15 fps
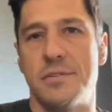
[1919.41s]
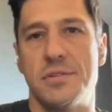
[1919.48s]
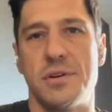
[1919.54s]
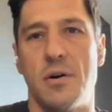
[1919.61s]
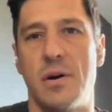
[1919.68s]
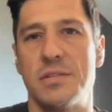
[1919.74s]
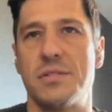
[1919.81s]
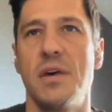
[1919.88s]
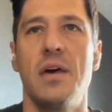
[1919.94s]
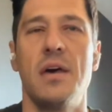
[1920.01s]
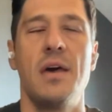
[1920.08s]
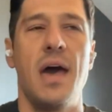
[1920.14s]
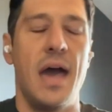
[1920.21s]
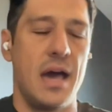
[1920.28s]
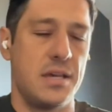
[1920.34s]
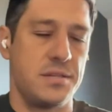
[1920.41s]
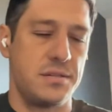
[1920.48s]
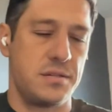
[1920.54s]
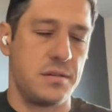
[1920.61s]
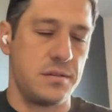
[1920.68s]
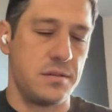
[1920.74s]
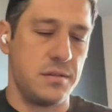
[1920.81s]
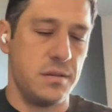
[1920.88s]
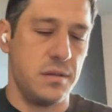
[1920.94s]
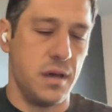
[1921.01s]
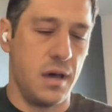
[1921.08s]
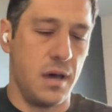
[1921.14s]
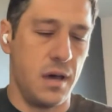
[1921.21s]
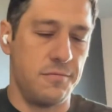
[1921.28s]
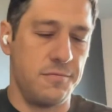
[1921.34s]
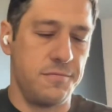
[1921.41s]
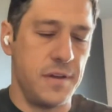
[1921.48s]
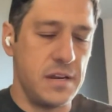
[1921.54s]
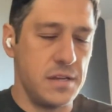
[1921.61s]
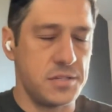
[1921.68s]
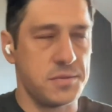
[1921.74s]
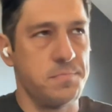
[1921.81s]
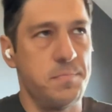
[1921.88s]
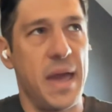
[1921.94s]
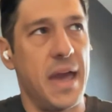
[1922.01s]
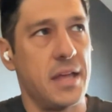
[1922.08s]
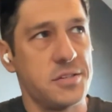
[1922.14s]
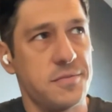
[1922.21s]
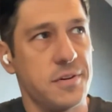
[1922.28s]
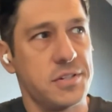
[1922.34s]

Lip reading: And so as fitness bands,